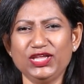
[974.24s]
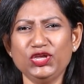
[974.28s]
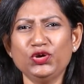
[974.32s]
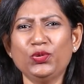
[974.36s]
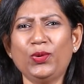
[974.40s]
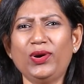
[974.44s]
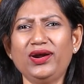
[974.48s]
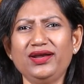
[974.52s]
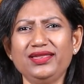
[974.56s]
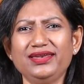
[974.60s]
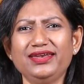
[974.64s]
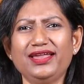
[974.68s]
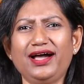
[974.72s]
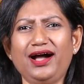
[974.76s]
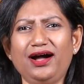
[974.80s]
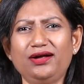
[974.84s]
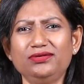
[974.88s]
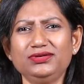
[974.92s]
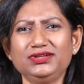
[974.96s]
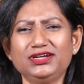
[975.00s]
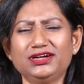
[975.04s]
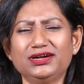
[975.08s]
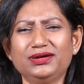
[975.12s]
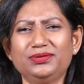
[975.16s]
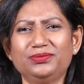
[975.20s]
You are an
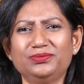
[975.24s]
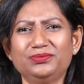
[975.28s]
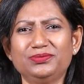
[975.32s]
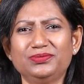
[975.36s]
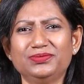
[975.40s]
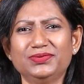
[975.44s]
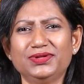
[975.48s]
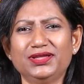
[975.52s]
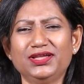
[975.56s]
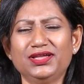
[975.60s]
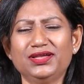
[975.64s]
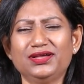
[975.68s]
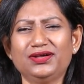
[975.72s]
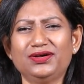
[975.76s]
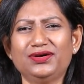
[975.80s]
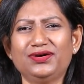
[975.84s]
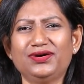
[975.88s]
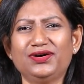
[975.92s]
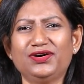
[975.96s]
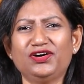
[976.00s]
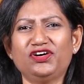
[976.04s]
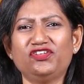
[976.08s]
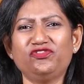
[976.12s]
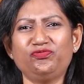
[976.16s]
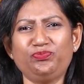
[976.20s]
outcome
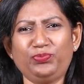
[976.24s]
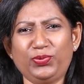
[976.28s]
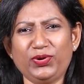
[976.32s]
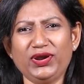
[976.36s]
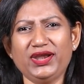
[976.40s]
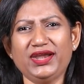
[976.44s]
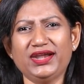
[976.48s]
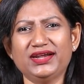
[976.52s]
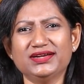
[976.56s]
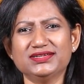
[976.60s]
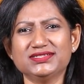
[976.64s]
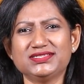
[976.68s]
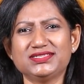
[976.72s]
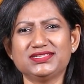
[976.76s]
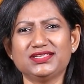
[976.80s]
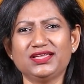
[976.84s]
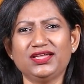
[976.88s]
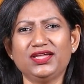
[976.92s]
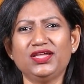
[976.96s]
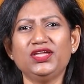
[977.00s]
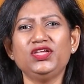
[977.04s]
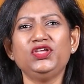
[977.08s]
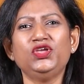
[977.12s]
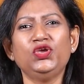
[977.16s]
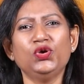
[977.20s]
of prayers.
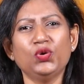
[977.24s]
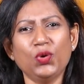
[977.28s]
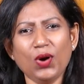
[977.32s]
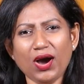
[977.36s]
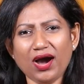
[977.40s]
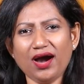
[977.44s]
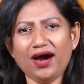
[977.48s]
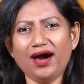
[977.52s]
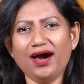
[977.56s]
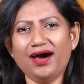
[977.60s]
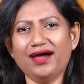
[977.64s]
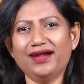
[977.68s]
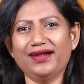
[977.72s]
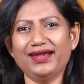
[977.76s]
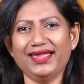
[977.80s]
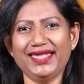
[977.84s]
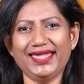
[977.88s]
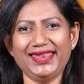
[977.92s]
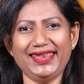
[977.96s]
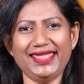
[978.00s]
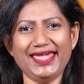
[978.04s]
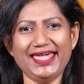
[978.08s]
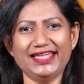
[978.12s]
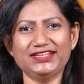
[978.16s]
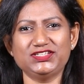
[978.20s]
You are
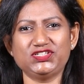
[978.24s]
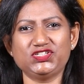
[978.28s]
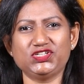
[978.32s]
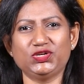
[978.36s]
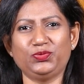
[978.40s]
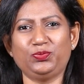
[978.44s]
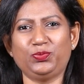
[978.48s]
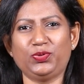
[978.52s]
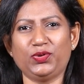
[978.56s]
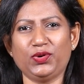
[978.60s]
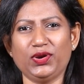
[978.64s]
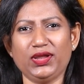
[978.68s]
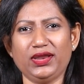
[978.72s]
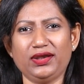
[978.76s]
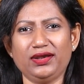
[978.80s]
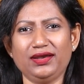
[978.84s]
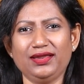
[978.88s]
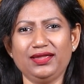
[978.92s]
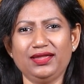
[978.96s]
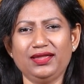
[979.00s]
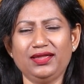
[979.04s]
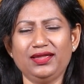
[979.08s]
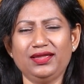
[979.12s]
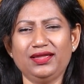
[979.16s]
an answered prayer.